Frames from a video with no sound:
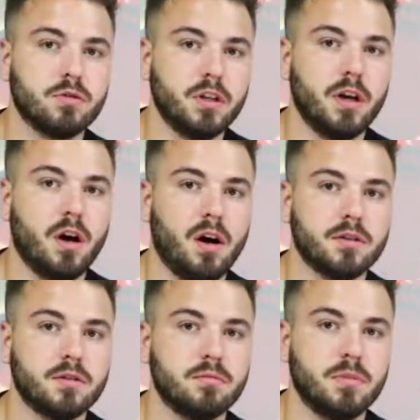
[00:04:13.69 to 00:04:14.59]
really
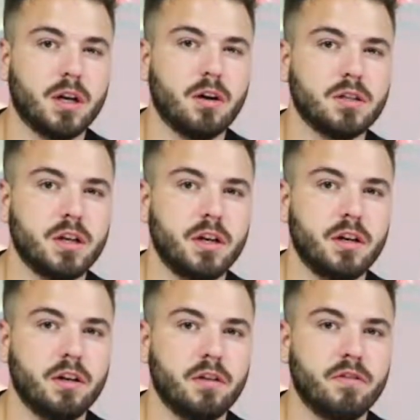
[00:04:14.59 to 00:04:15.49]
awesome, like I was
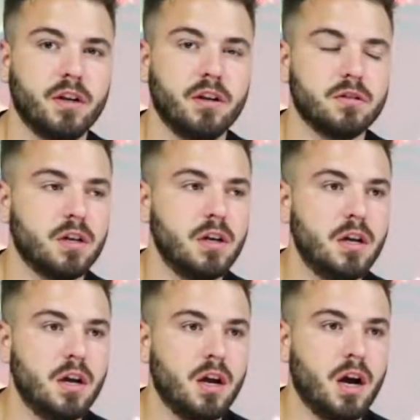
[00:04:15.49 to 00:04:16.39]
saying in the other videos.
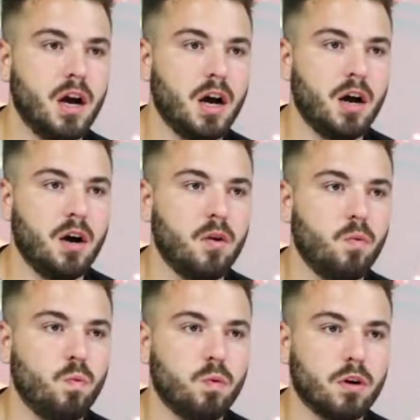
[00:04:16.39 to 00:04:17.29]

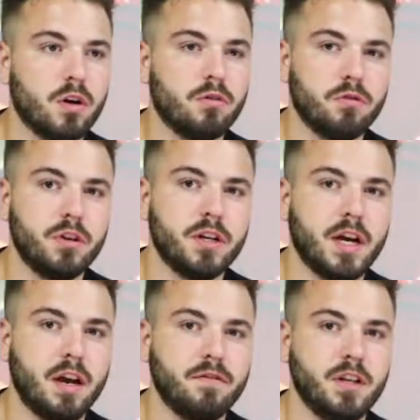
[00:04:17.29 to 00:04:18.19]
We're going to really
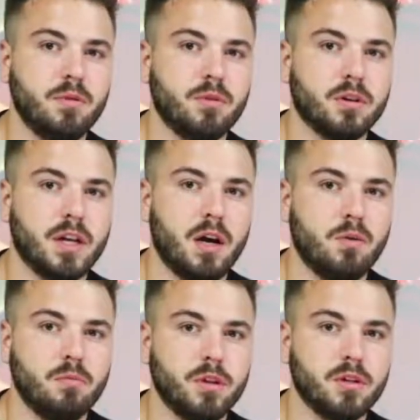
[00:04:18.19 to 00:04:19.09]
dive deep on that
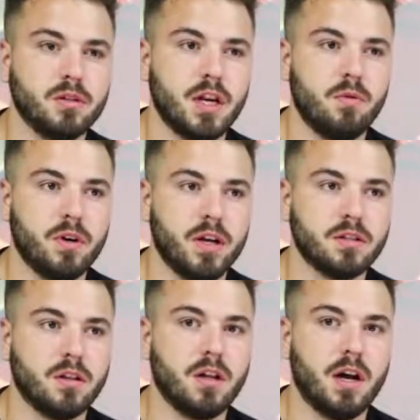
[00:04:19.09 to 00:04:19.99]
one because that one has
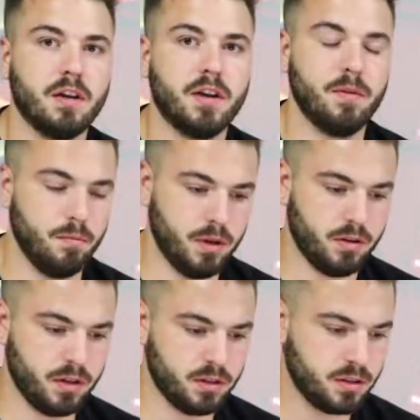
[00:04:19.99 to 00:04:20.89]
a lot of
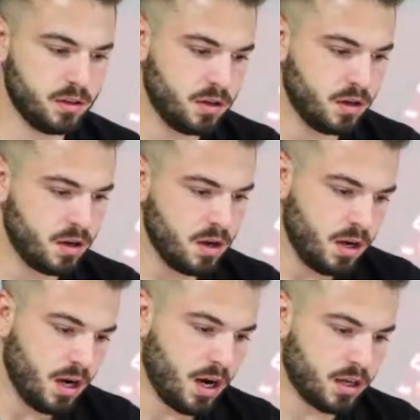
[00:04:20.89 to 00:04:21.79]
capabilities.
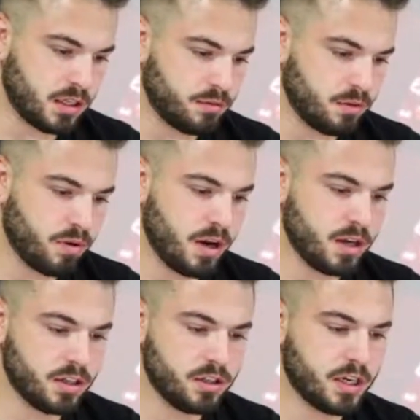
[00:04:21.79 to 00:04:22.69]
Samsung
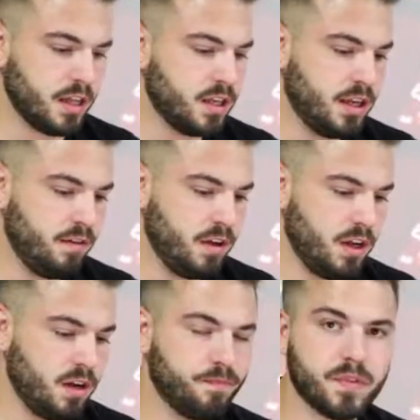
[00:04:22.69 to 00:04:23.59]
products, I just got the
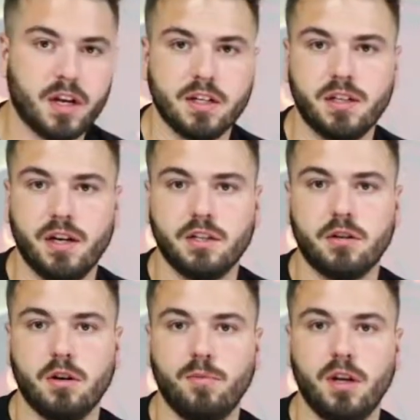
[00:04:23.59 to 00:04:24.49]
TV. Like I said, it's
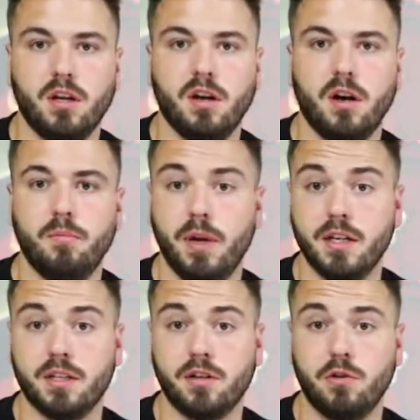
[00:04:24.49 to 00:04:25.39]
going to be a
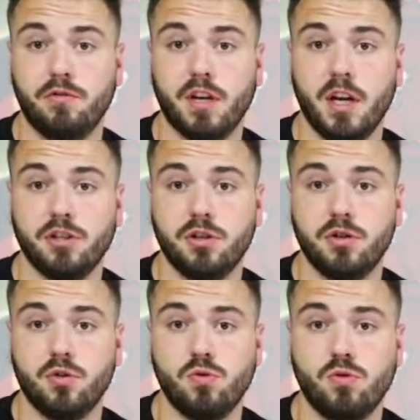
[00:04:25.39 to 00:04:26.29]
basic notification
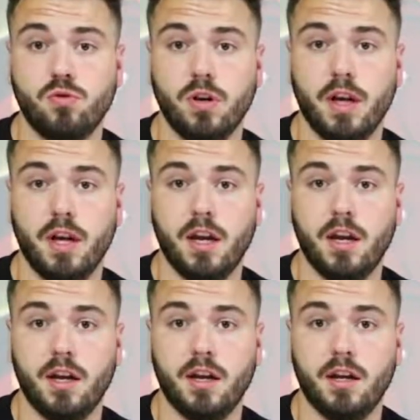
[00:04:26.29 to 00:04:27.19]
tool,
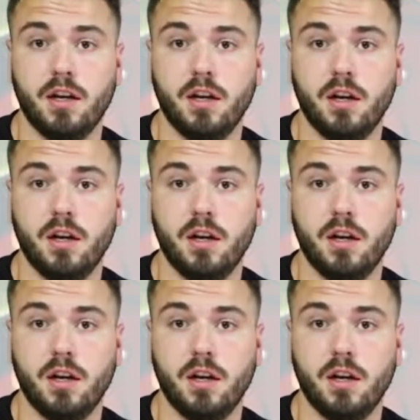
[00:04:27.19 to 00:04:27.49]
and